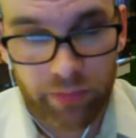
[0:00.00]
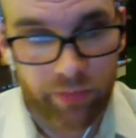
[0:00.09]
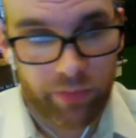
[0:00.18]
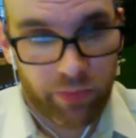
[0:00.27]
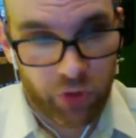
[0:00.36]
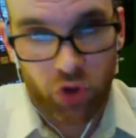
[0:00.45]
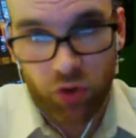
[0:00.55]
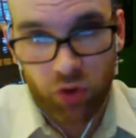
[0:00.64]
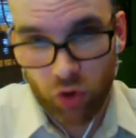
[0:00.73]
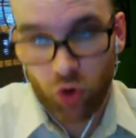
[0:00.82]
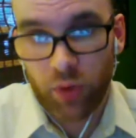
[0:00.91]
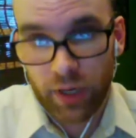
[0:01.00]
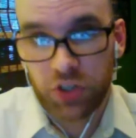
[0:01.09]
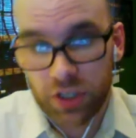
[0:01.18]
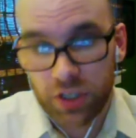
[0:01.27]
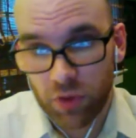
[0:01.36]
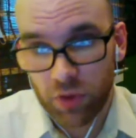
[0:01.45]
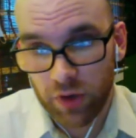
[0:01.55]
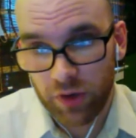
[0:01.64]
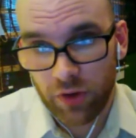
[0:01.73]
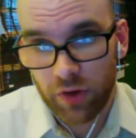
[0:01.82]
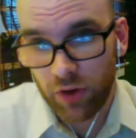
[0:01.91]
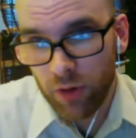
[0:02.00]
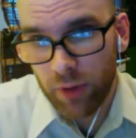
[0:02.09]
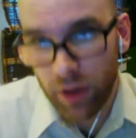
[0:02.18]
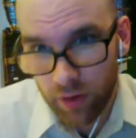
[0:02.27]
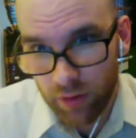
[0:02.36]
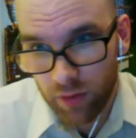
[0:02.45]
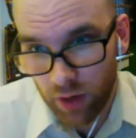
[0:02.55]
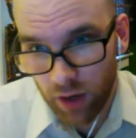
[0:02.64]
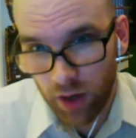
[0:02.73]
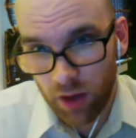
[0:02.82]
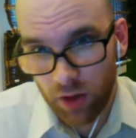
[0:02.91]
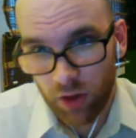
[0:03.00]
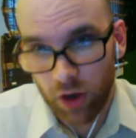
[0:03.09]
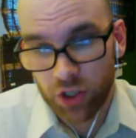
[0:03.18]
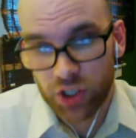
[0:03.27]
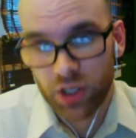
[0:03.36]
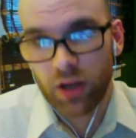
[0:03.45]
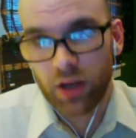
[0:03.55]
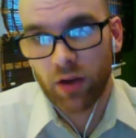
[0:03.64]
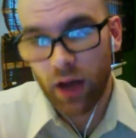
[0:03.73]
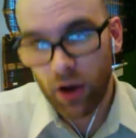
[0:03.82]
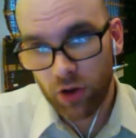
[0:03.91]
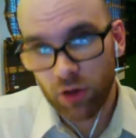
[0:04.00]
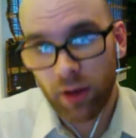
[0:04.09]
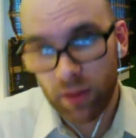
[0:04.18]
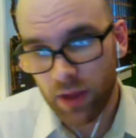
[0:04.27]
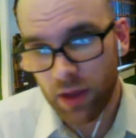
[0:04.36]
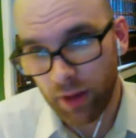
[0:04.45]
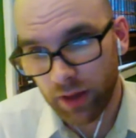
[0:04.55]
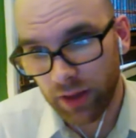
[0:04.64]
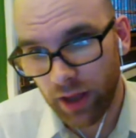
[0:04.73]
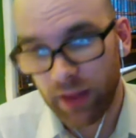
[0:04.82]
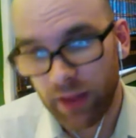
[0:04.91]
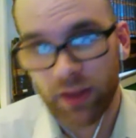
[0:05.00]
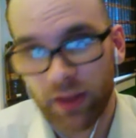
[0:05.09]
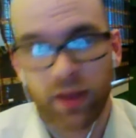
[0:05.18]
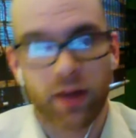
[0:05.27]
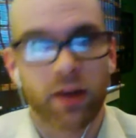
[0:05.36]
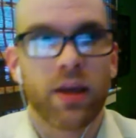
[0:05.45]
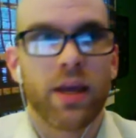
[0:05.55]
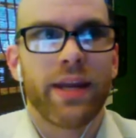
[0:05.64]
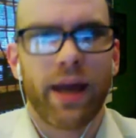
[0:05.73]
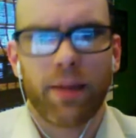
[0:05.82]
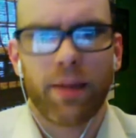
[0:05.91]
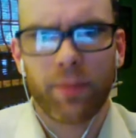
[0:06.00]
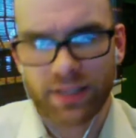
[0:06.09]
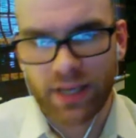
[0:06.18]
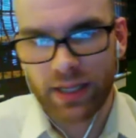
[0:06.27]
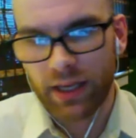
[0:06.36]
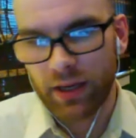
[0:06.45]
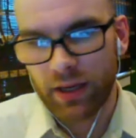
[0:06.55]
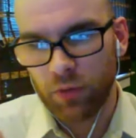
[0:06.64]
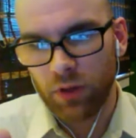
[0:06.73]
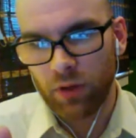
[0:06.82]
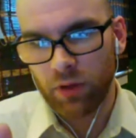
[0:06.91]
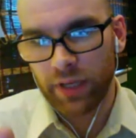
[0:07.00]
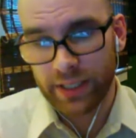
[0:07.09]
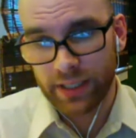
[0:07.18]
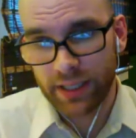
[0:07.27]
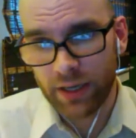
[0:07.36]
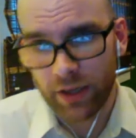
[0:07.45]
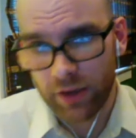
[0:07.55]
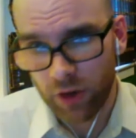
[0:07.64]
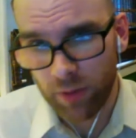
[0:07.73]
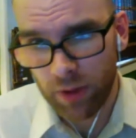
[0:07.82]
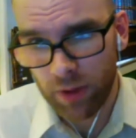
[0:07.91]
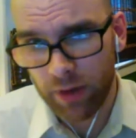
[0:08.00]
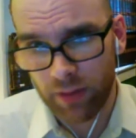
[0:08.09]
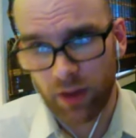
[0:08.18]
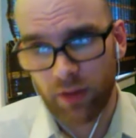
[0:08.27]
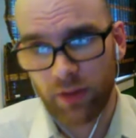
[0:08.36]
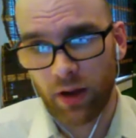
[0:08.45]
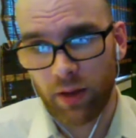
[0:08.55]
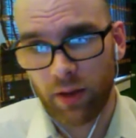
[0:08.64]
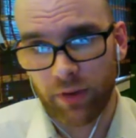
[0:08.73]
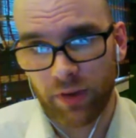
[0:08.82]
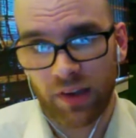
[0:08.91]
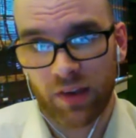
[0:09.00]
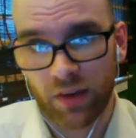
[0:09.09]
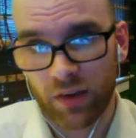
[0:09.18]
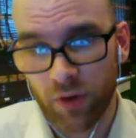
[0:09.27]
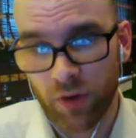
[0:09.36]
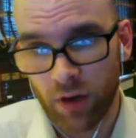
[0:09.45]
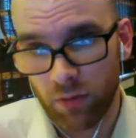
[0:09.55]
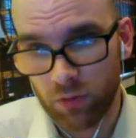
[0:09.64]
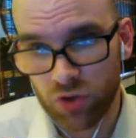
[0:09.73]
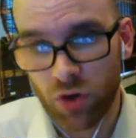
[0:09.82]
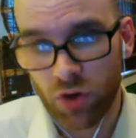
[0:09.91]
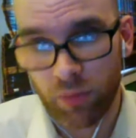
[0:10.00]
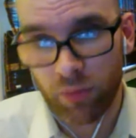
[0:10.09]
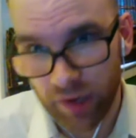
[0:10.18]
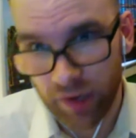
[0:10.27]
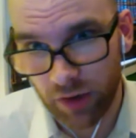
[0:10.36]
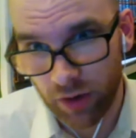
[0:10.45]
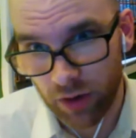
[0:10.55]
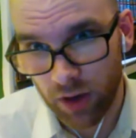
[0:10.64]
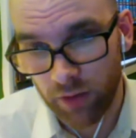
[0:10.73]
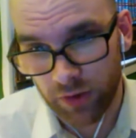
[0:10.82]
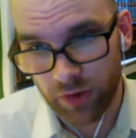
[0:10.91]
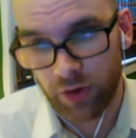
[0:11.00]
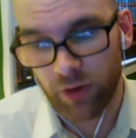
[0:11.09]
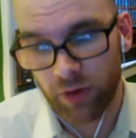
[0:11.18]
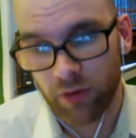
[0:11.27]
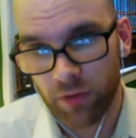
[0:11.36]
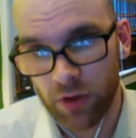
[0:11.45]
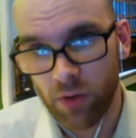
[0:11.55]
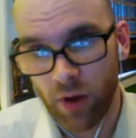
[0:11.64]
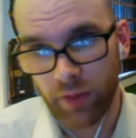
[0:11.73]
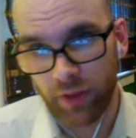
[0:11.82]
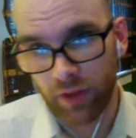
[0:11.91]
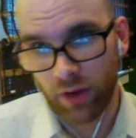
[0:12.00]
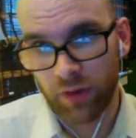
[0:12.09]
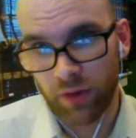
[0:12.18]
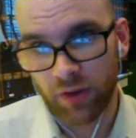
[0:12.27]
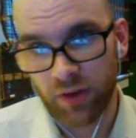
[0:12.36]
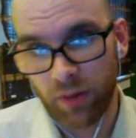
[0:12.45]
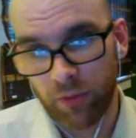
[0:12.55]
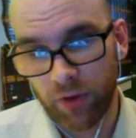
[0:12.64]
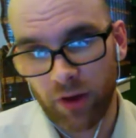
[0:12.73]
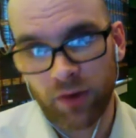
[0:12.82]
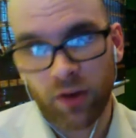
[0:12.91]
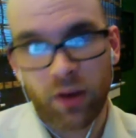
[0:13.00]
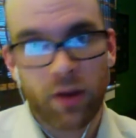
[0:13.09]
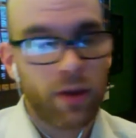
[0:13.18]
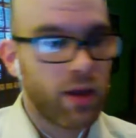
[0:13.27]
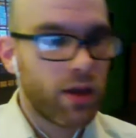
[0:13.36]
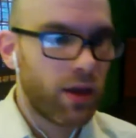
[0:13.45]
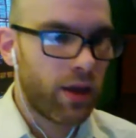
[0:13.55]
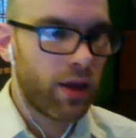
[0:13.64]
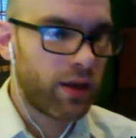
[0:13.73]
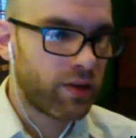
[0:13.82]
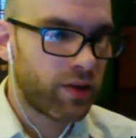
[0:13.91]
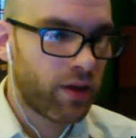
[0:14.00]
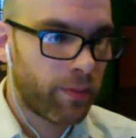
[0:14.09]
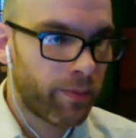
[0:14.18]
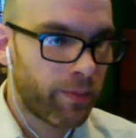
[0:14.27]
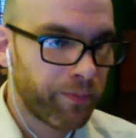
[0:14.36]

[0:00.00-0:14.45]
your religion is going to determine largely how you might think about that. I think that, I'm not saying that it will necessarily determine, but I think that obviously it's a very strong predictor of a certain view on these subjects. And on